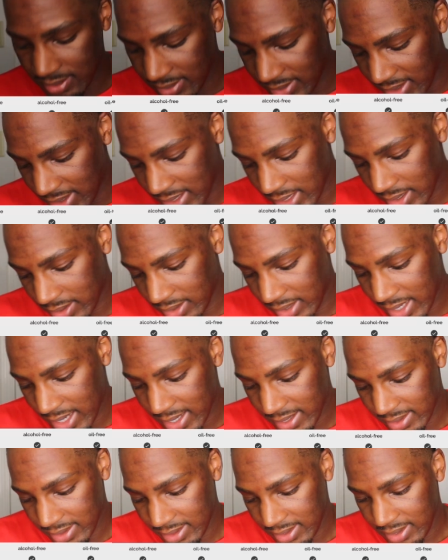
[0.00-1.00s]
Then I
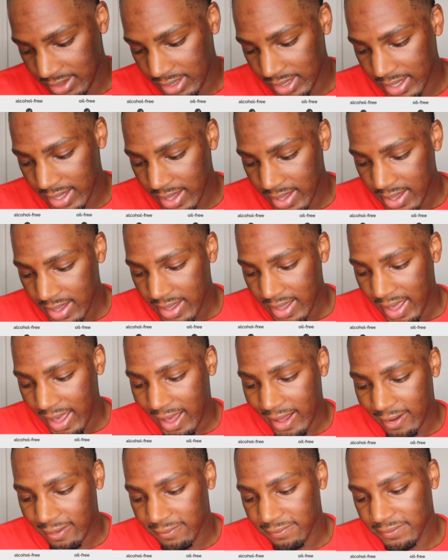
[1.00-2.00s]
got the
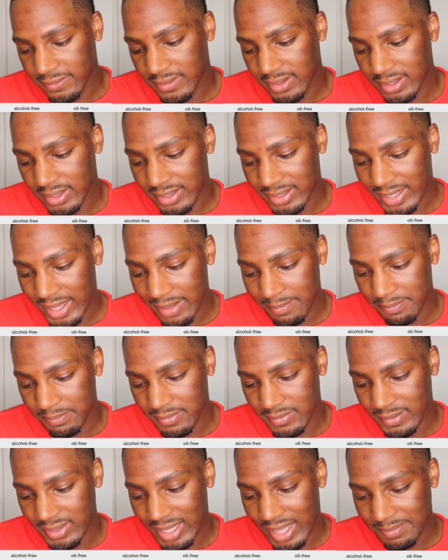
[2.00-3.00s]
alpha
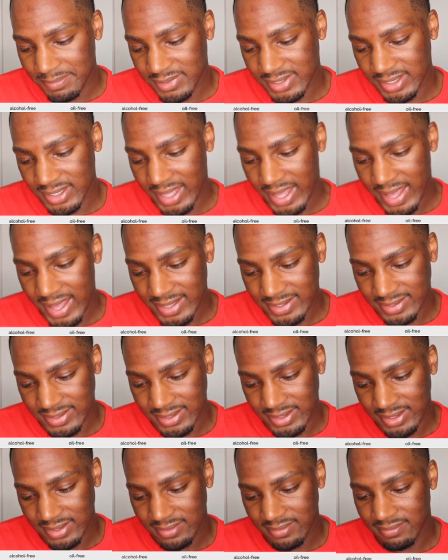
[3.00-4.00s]
lactic
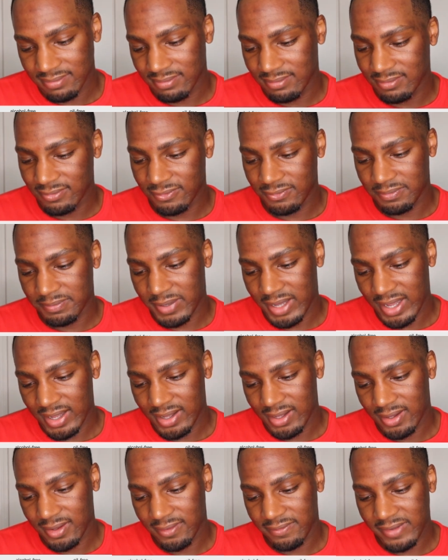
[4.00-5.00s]
acid
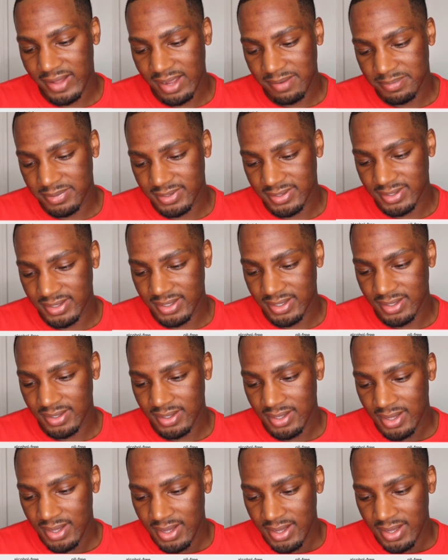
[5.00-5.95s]
5%.